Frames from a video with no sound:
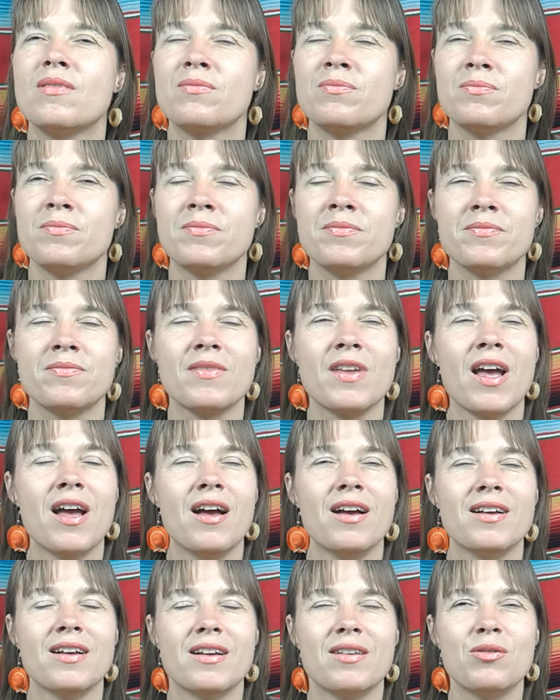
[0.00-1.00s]
Mm-hmm.
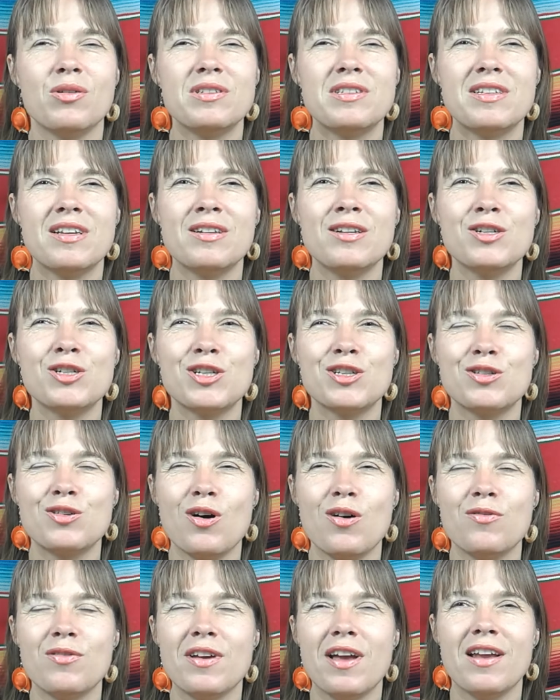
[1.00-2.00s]
It's delicious
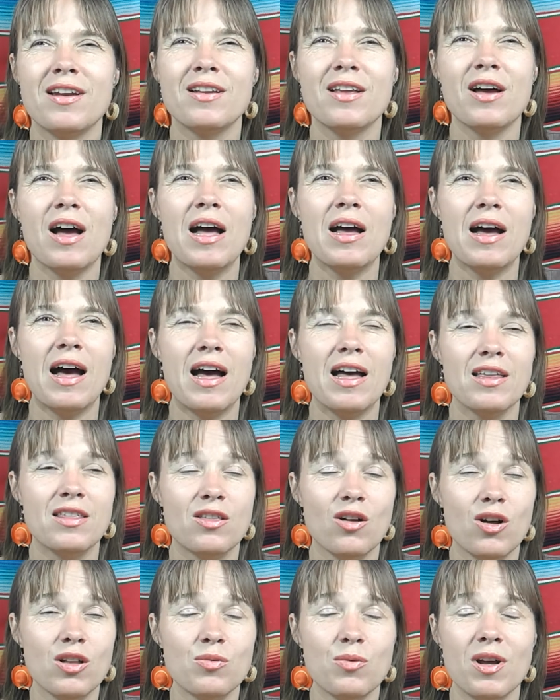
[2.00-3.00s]
coffee, and I
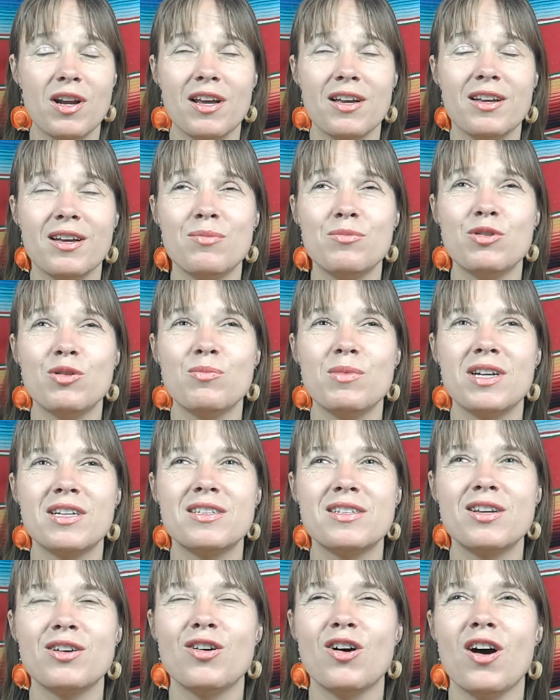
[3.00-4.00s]
thought when I came to
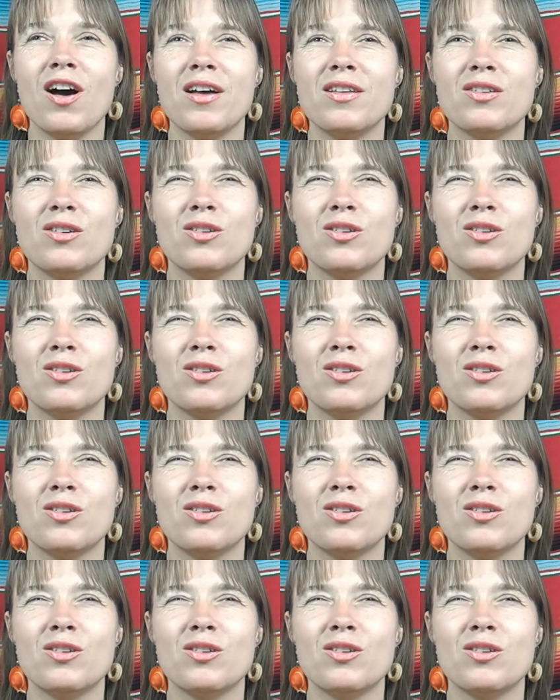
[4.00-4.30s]
Mexico, I